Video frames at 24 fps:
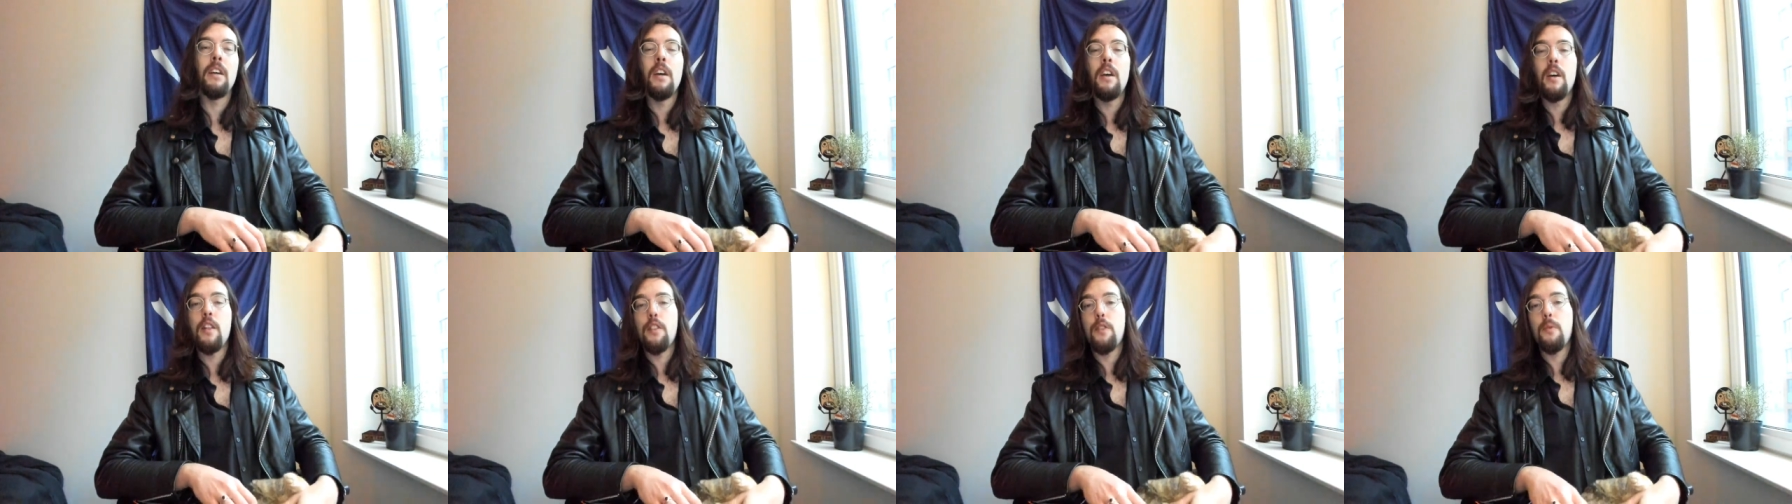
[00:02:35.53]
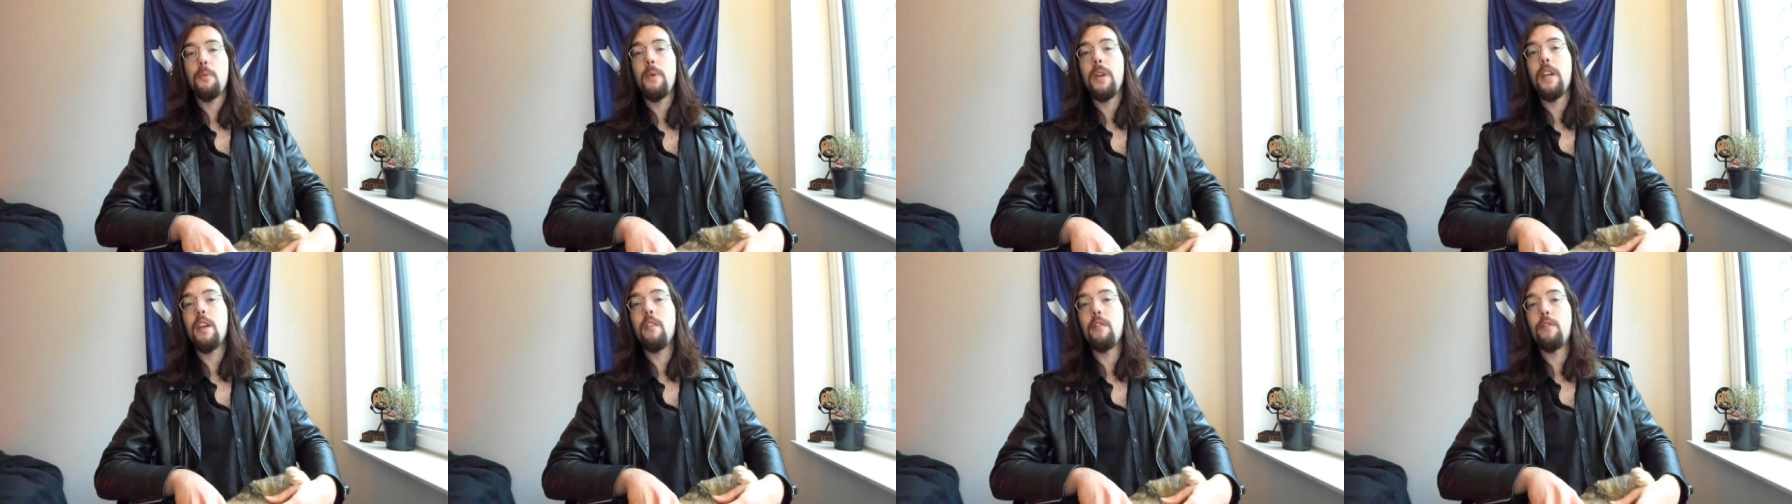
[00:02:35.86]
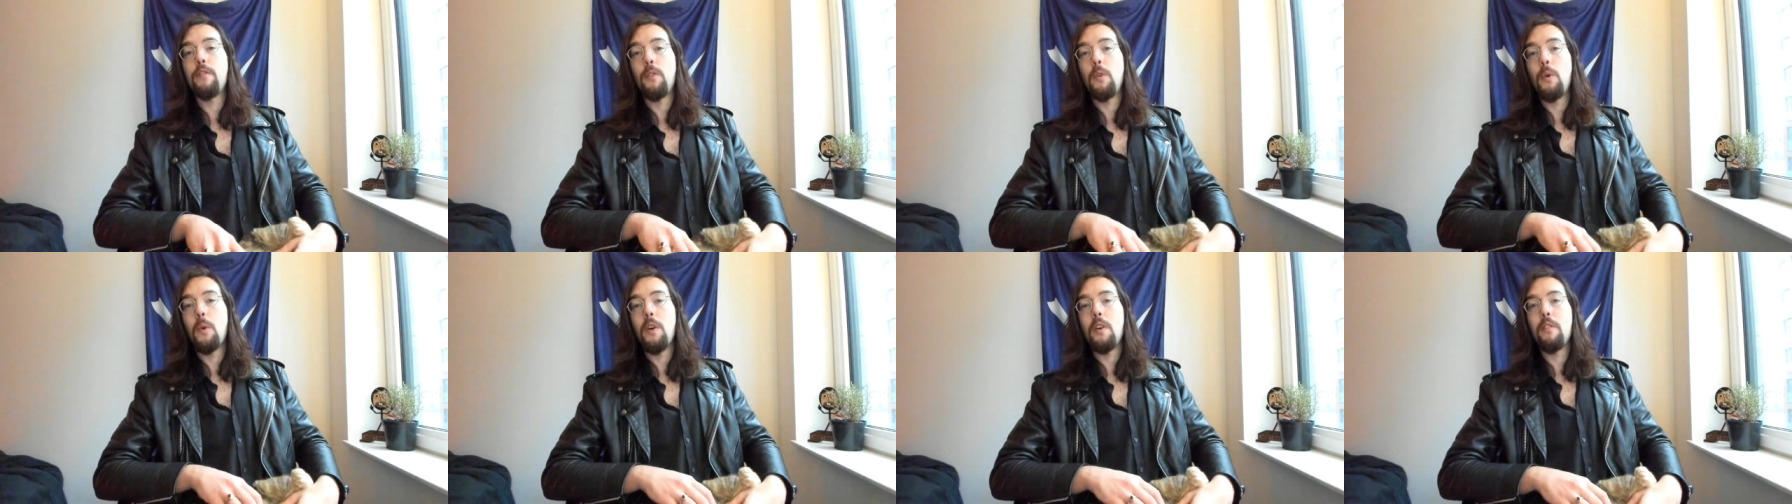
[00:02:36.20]
three of
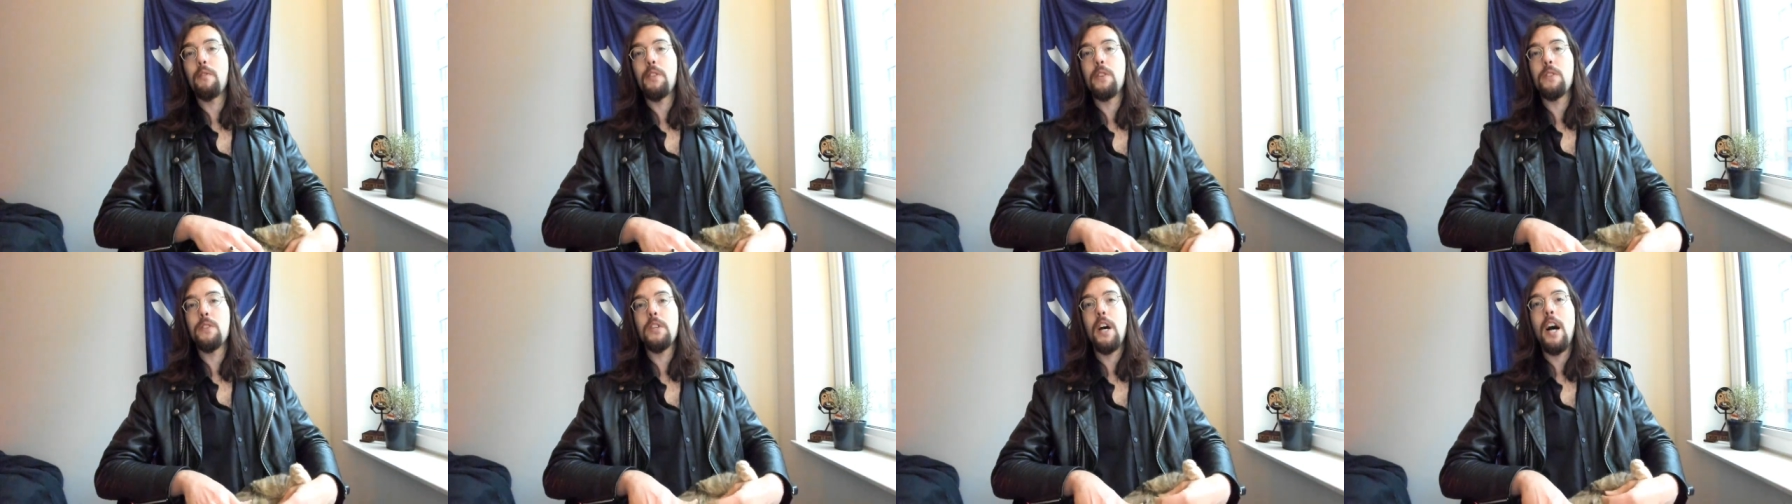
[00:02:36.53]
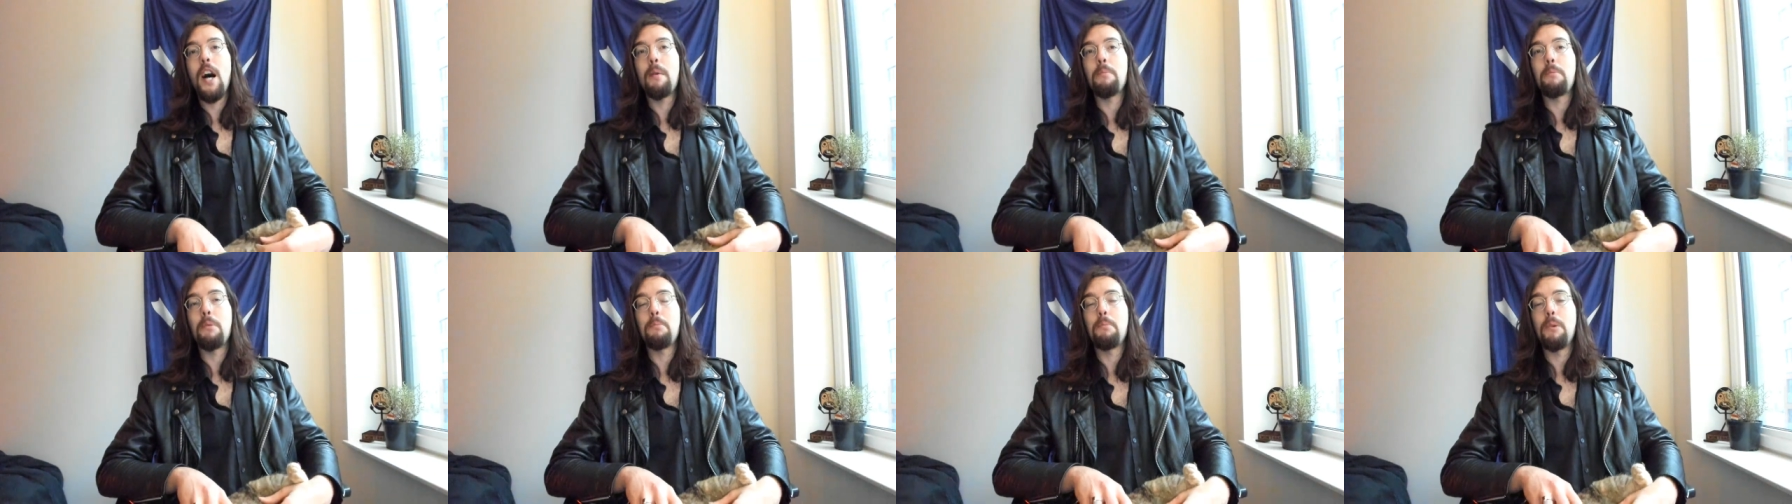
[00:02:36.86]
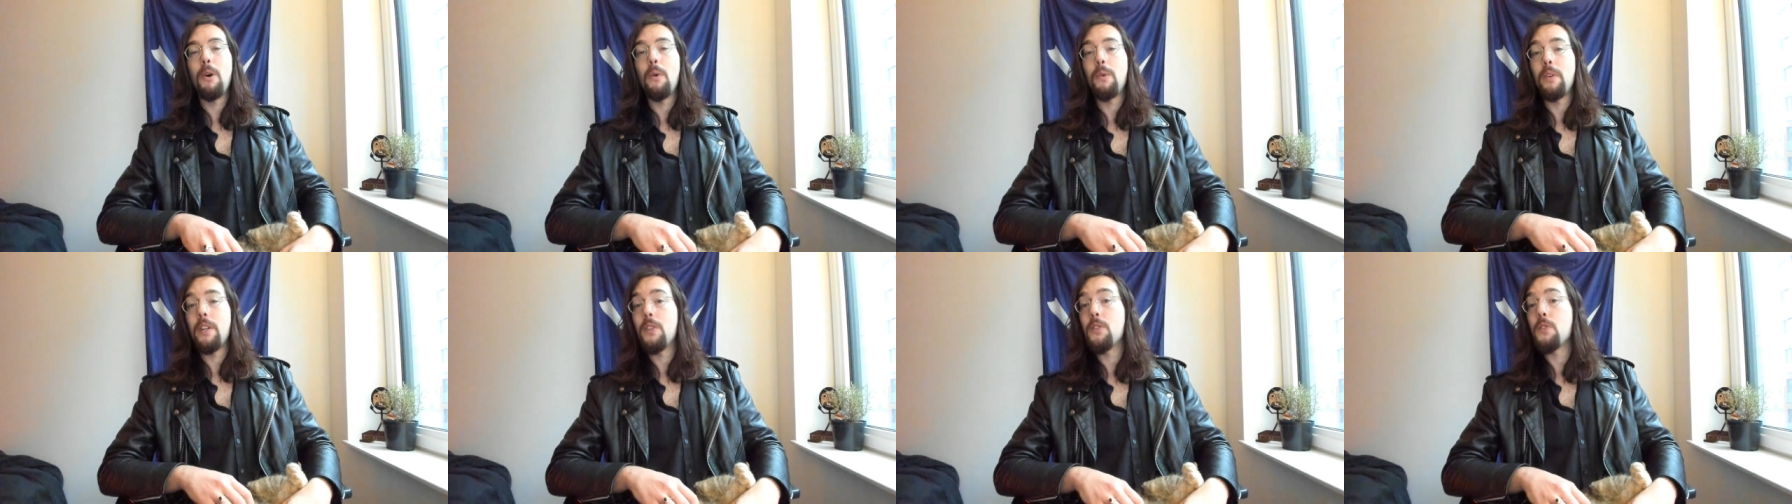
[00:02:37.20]
four of the top
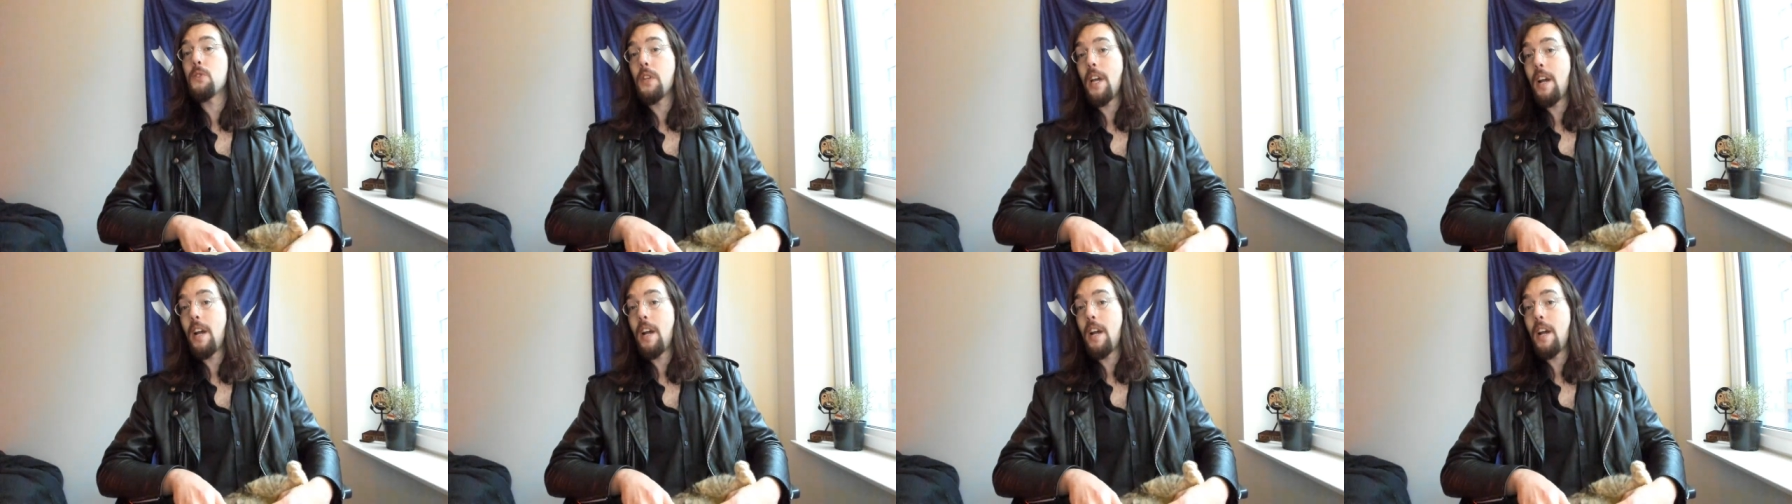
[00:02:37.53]
opponents,